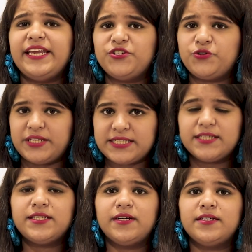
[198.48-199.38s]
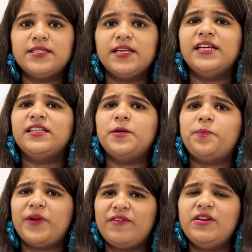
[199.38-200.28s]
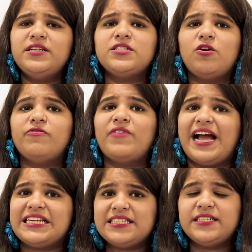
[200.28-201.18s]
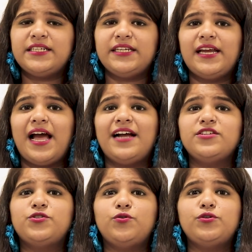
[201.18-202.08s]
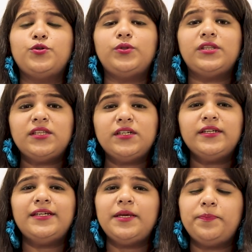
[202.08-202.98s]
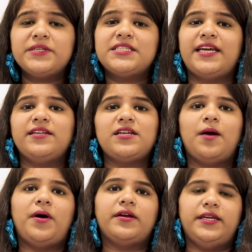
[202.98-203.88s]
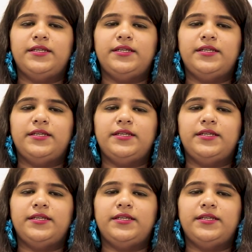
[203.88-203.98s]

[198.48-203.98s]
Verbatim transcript: In recent years, the prevalence of acidity has soared to 30% among